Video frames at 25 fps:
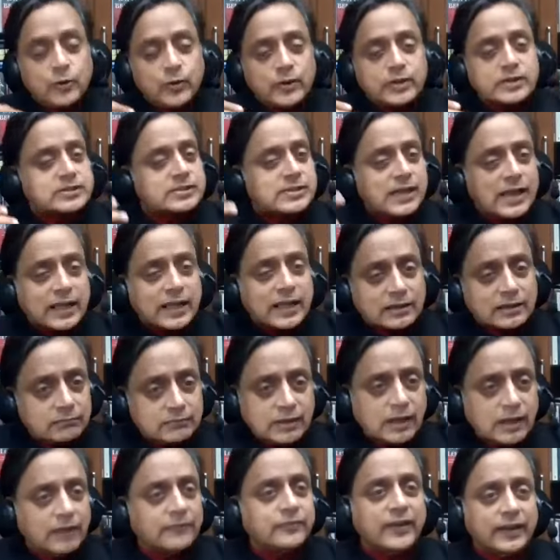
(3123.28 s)
view, it's like
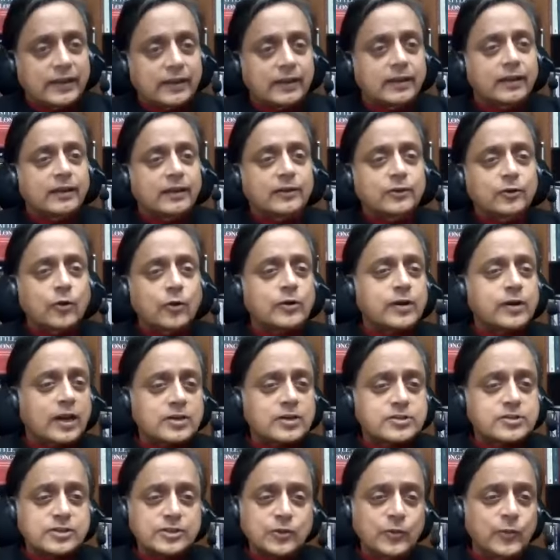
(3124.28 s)
loving your
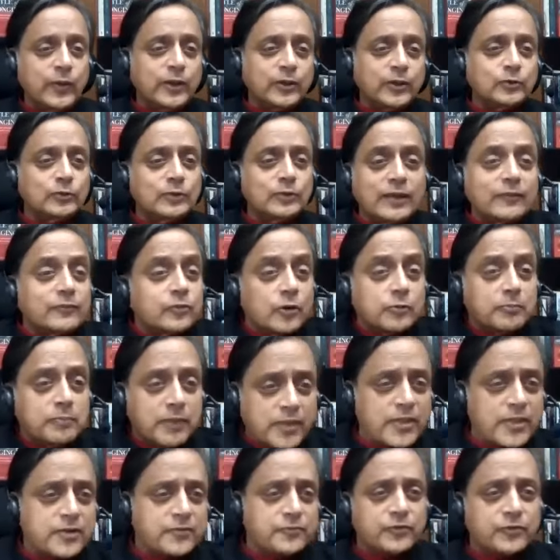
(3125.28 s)
country the way you love your
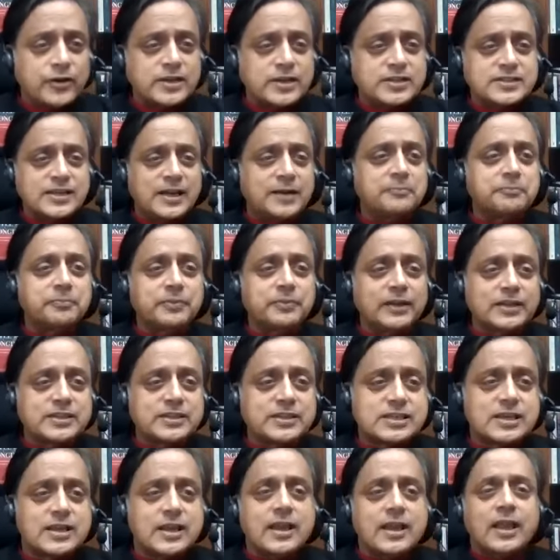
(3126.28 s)
mother, for example.
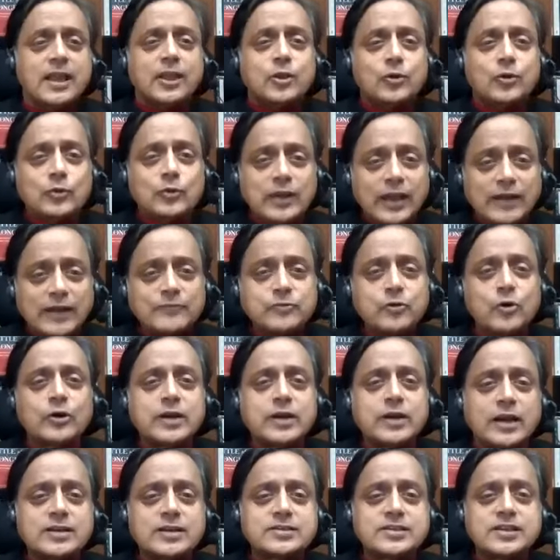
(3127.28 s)
It's you love
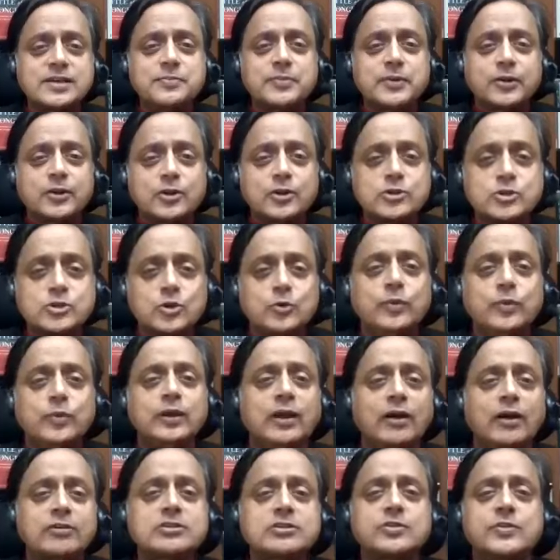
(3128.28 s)
your country because you
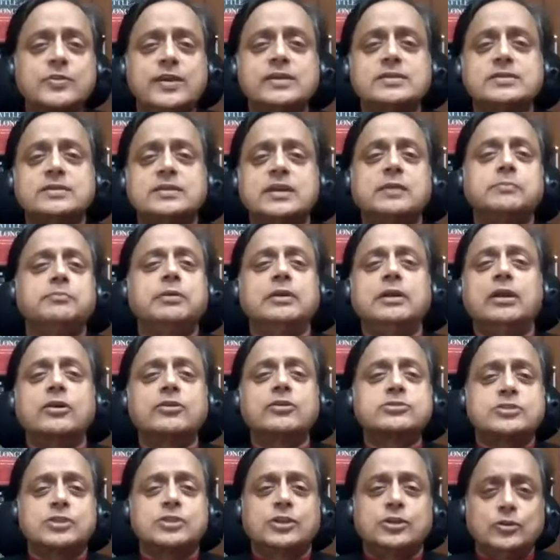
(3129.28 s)
belong to it and it
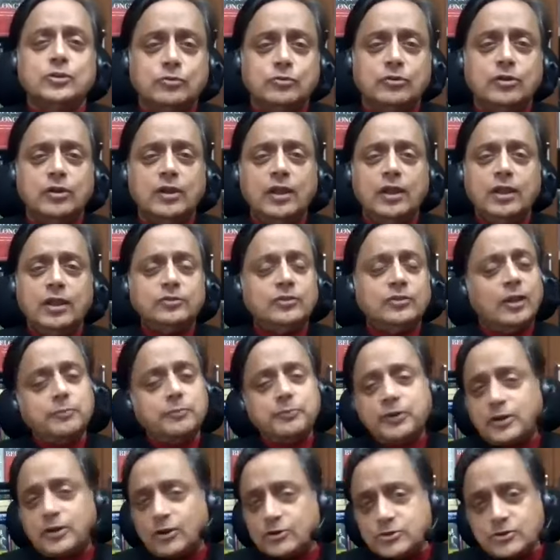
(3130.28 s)
belongs to you,
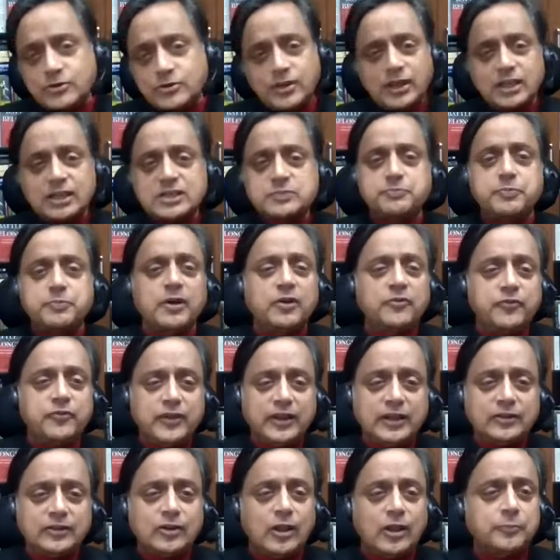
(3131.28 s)
not because you think it's
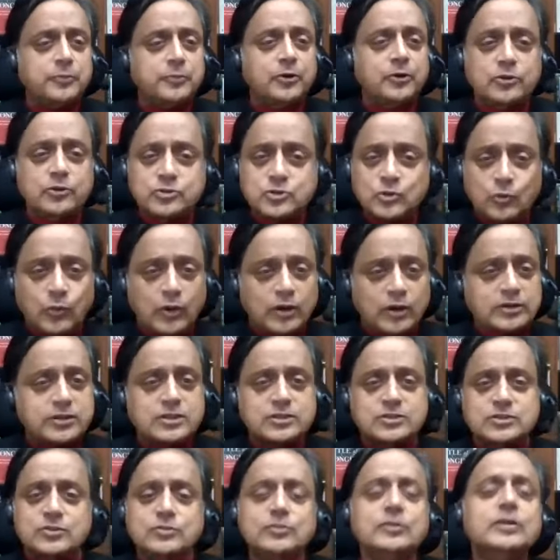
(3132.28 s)
perfect, not because you
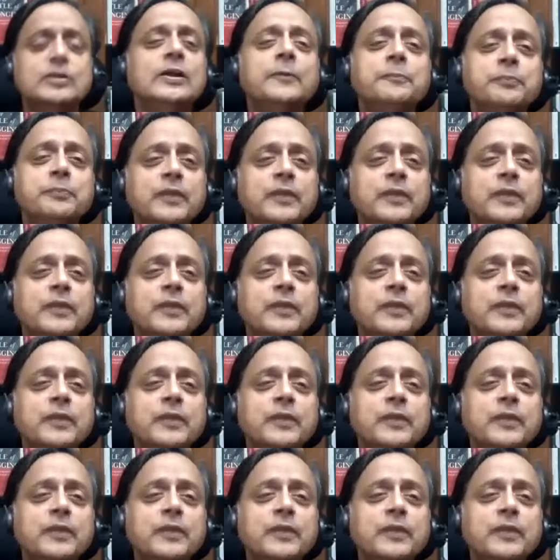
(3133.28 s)
want it to